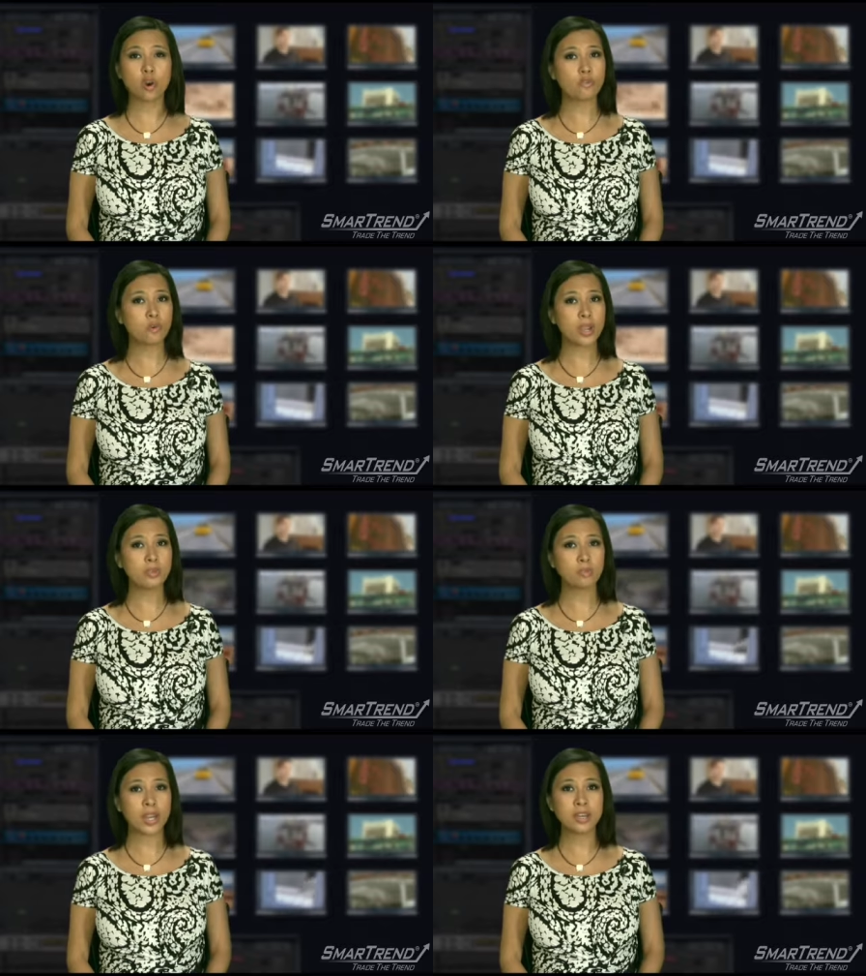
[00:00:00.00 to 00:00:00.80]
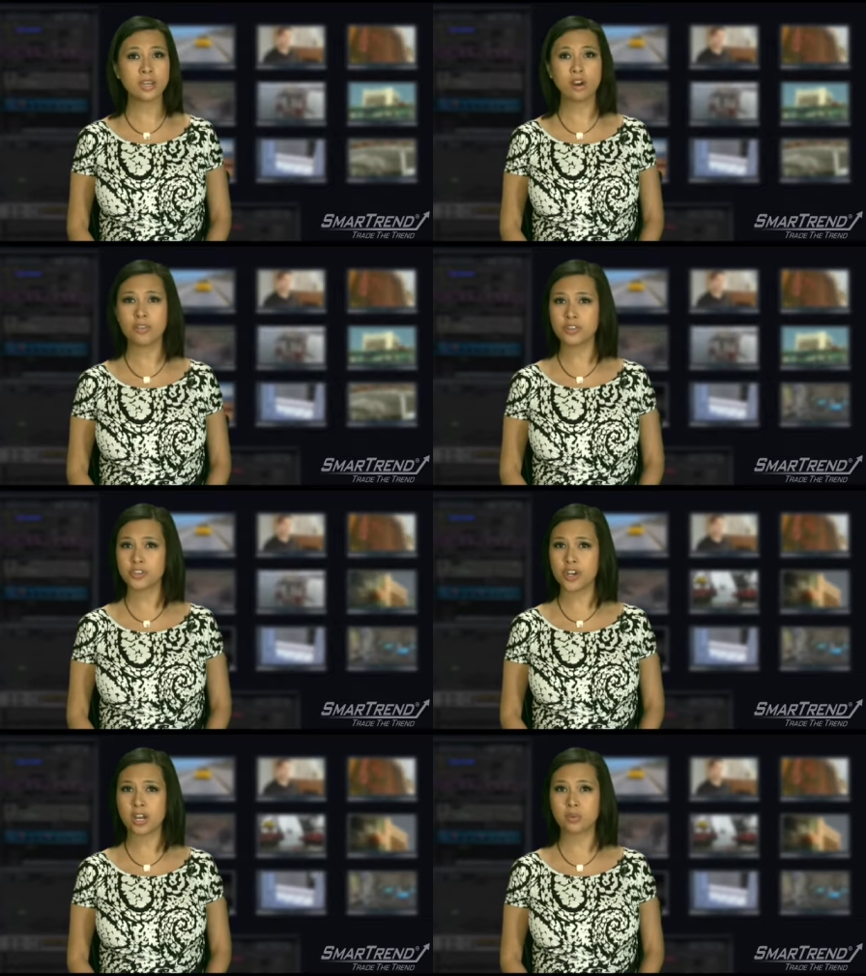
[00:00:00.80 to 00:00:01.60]
overweight rating on the
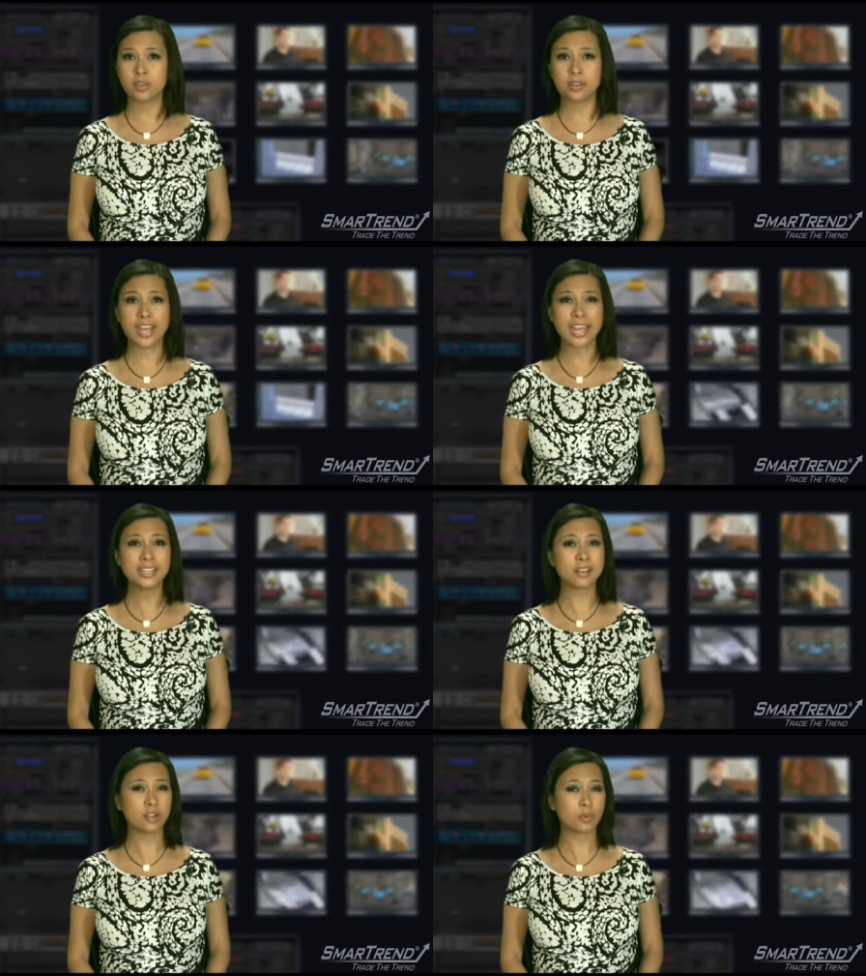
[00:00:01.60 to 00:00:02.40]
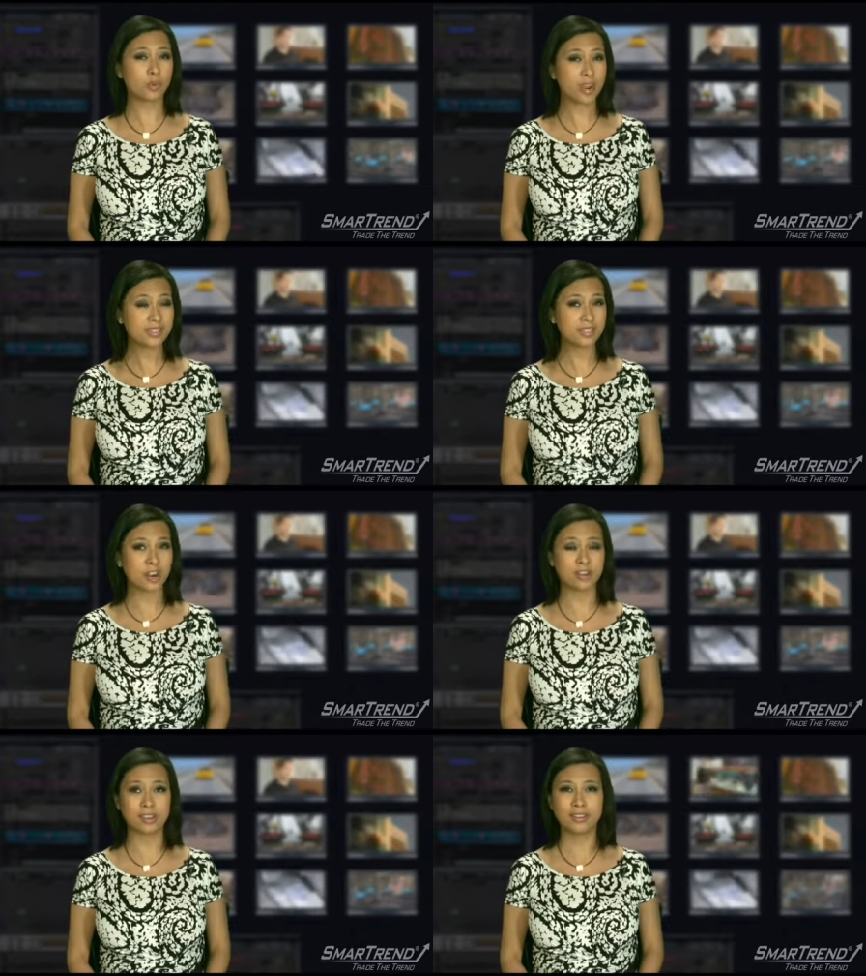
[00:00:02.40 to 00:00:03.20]
stock with an $8 price
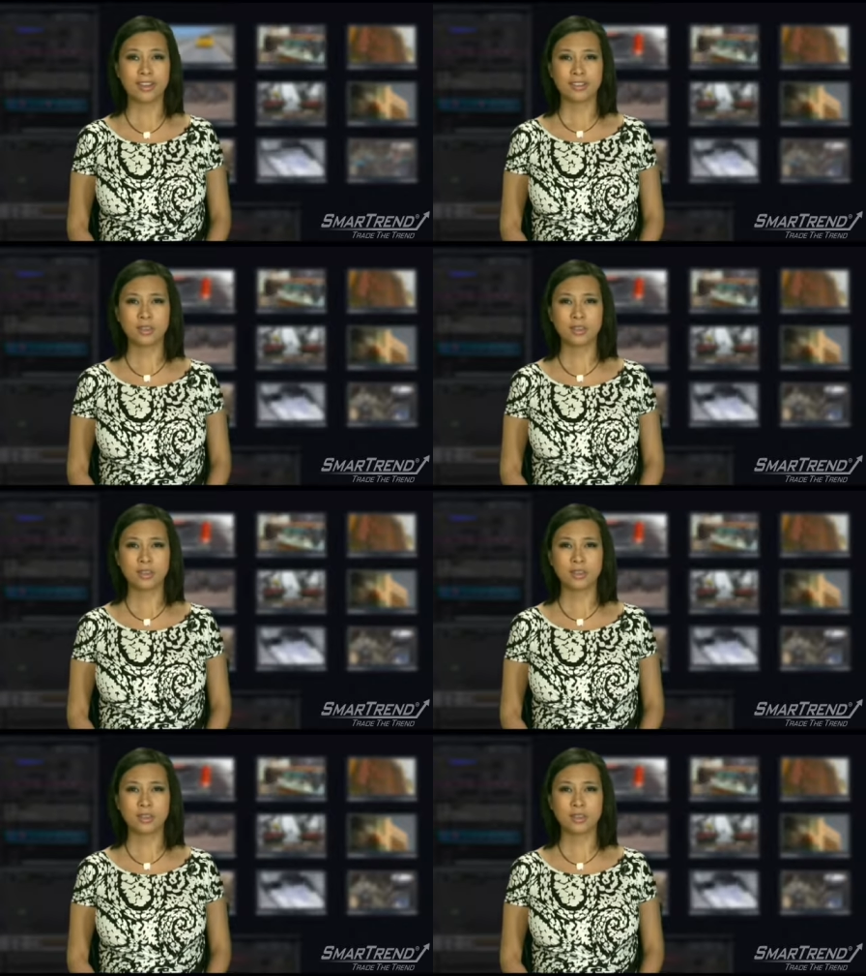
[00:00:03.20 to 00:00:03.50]
target.